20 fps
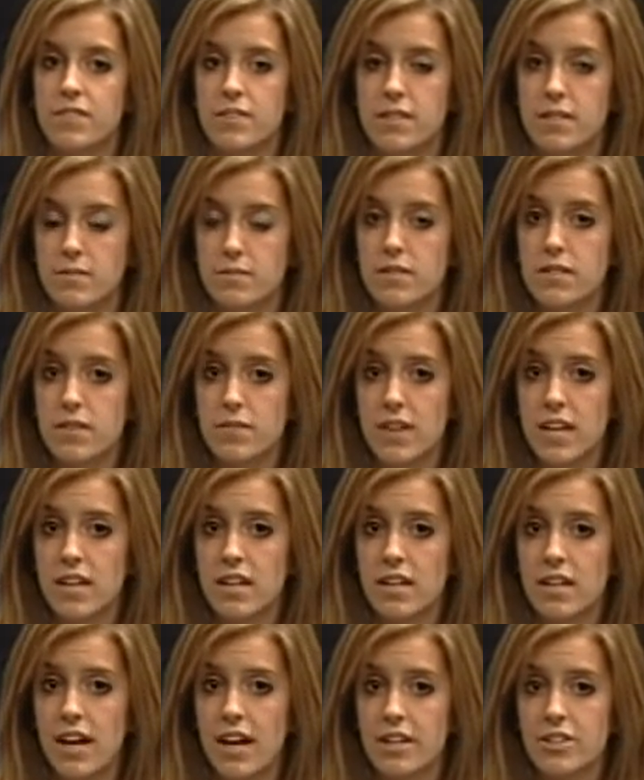
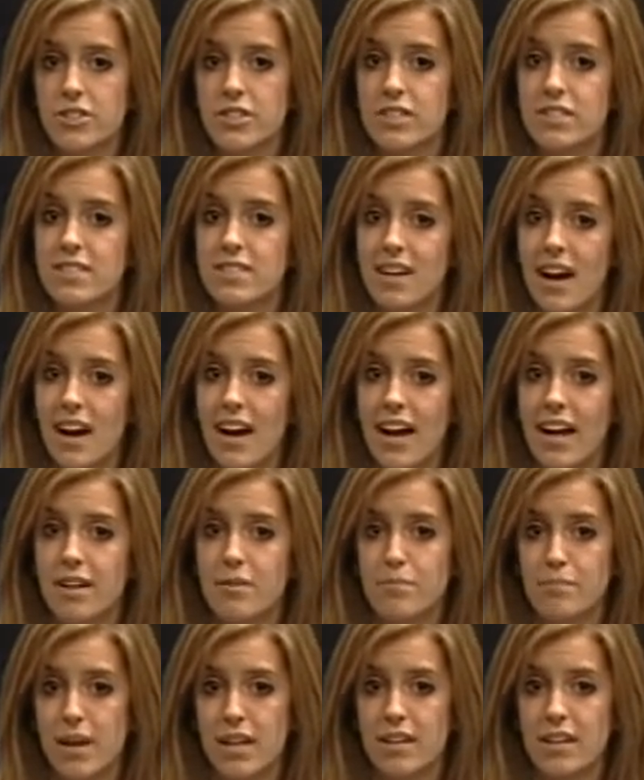Savannah actually
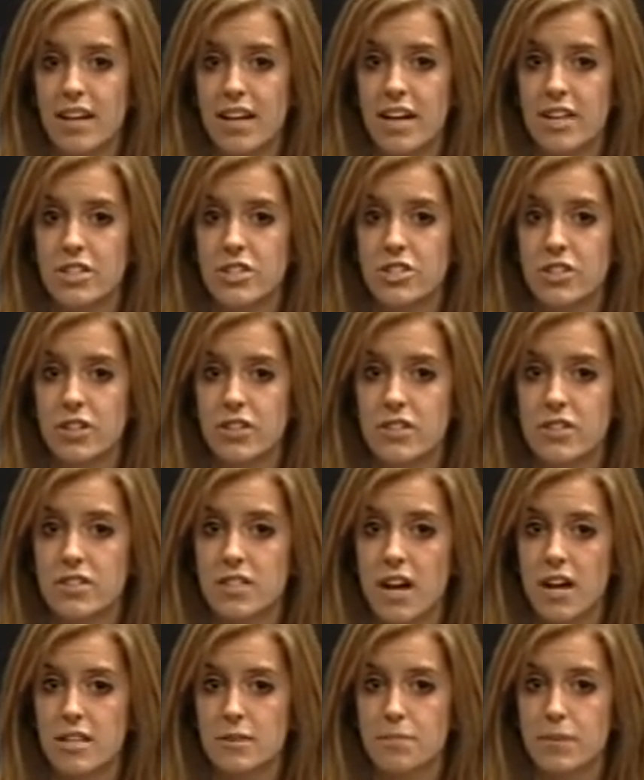died Monday at Children's
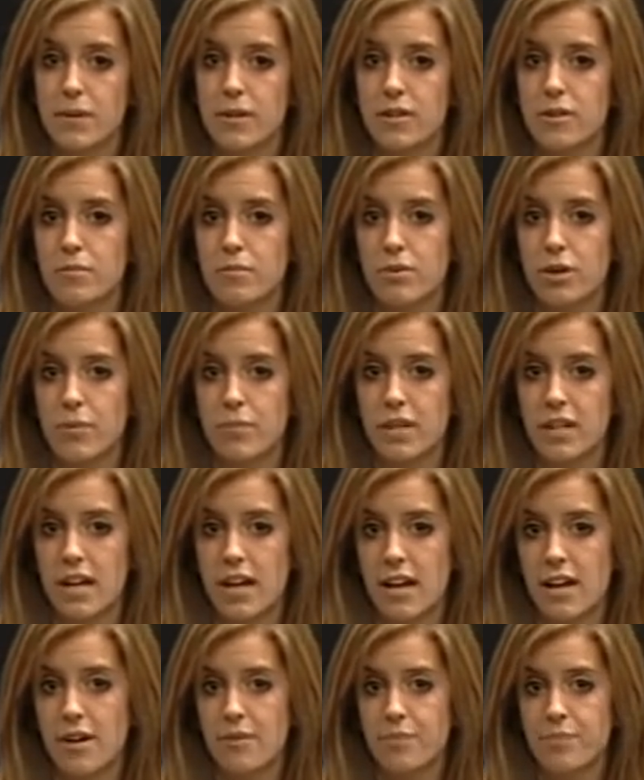Hospital in
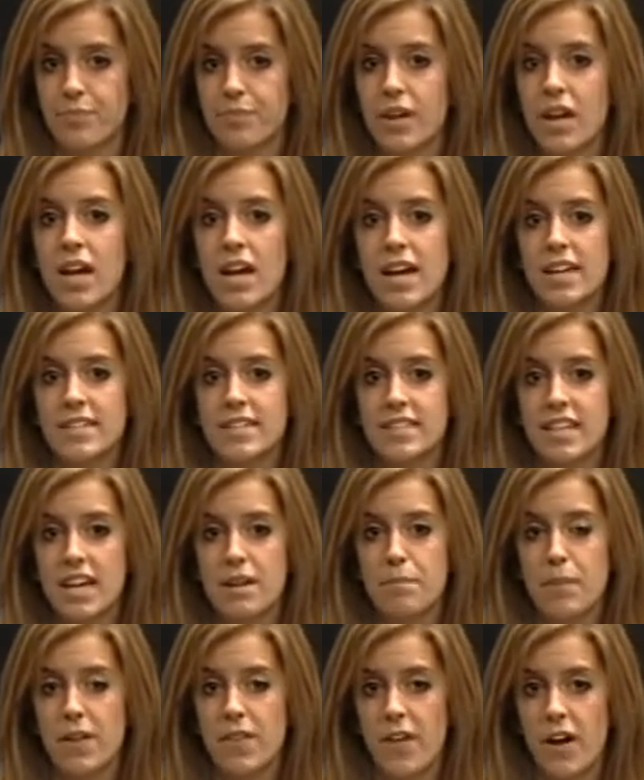Birmingham. A
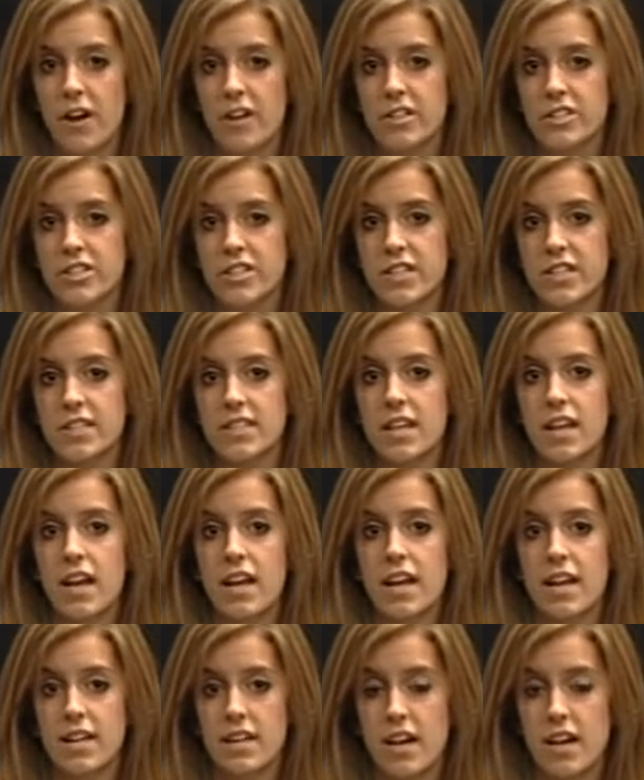state pathologist
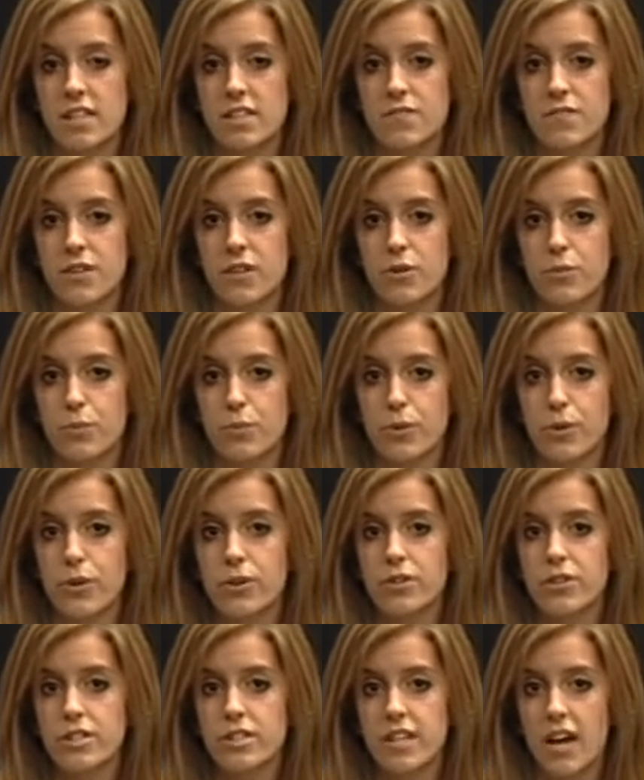in Huntsville
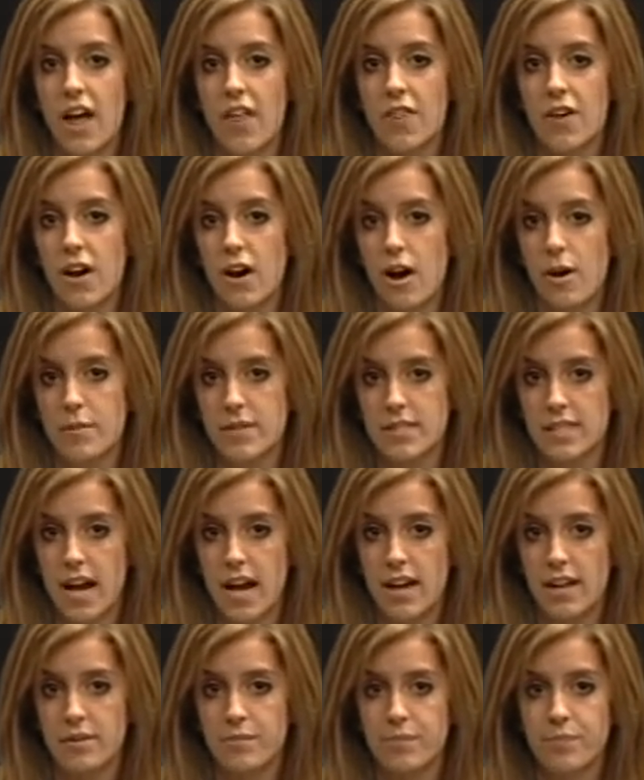ruled her death a
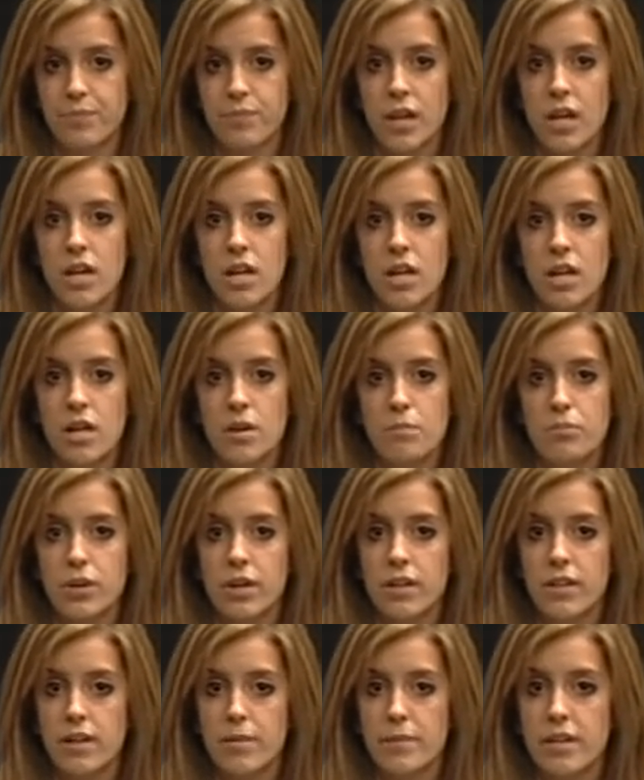homicide.
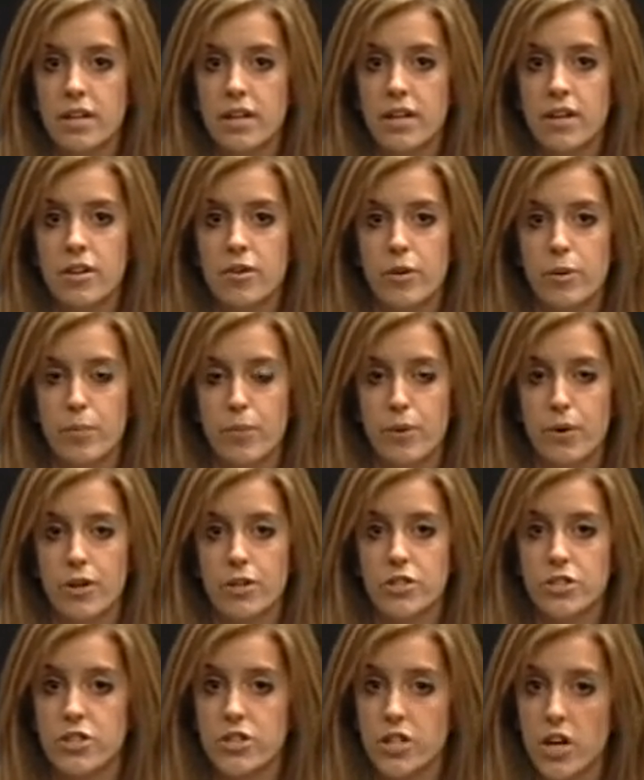Preliminary
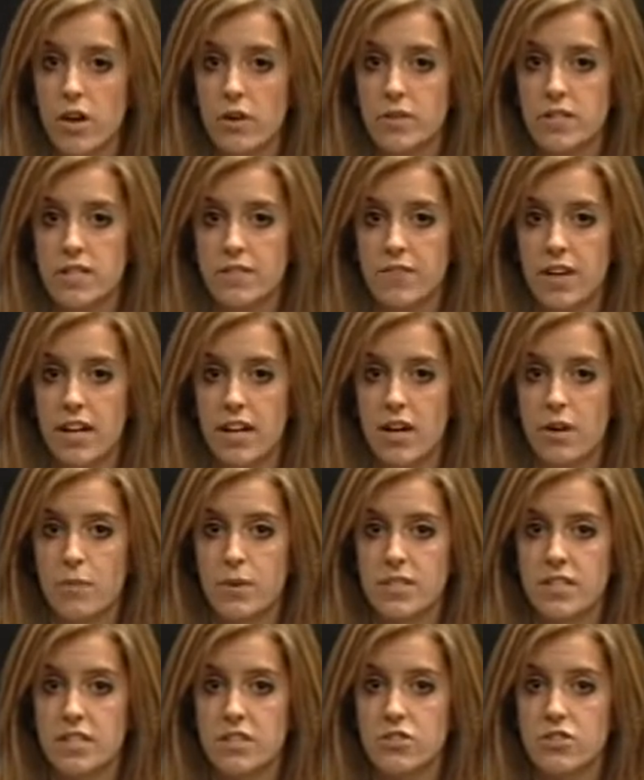reports show Savannah
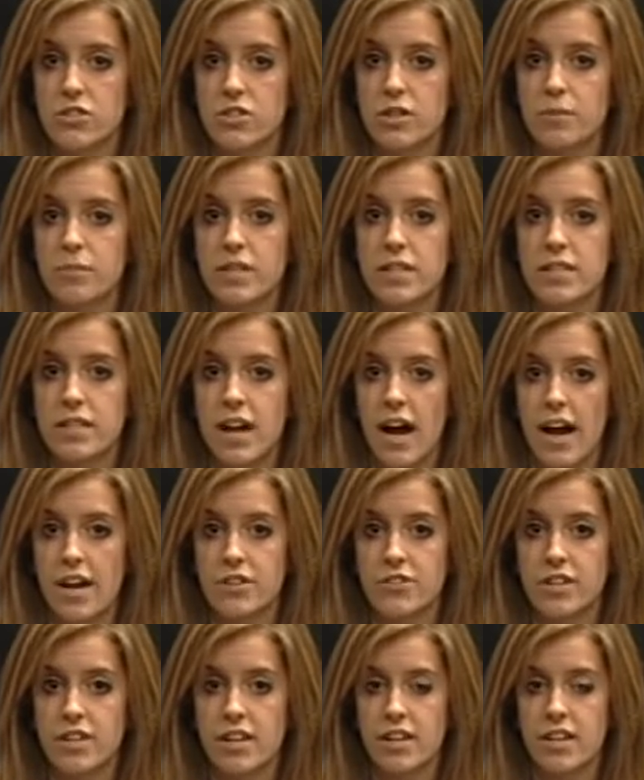was extremely
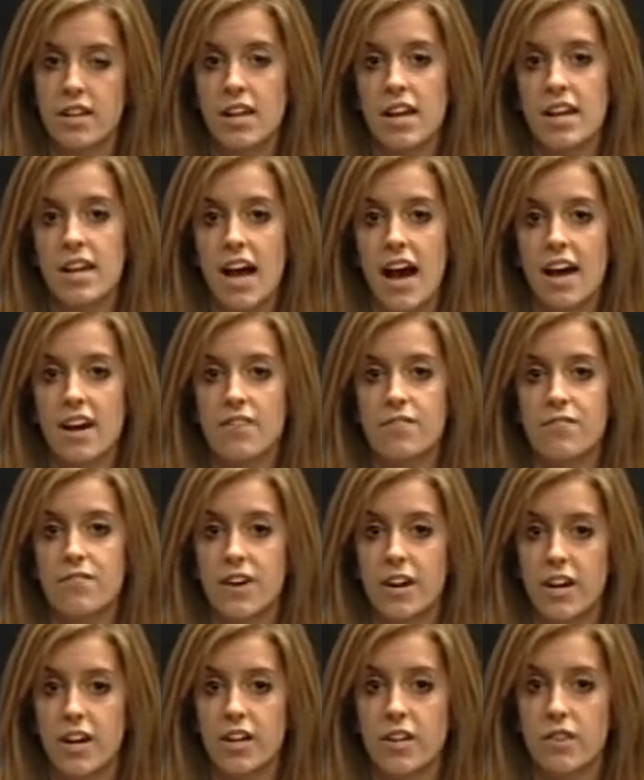dehydrated and had a
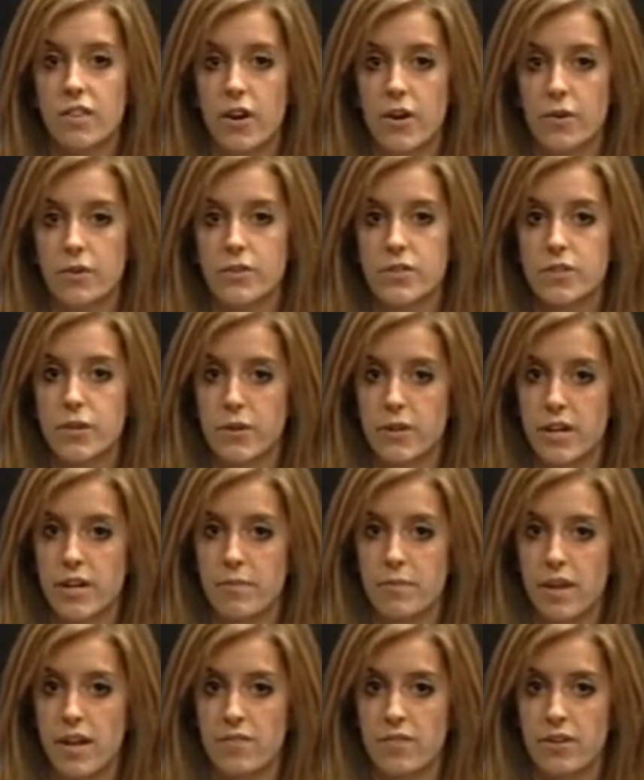very low
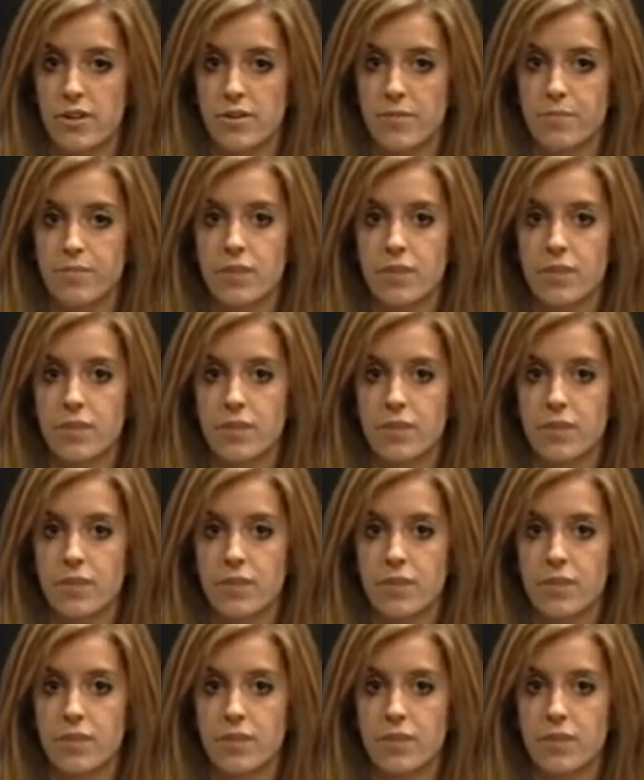sodium level.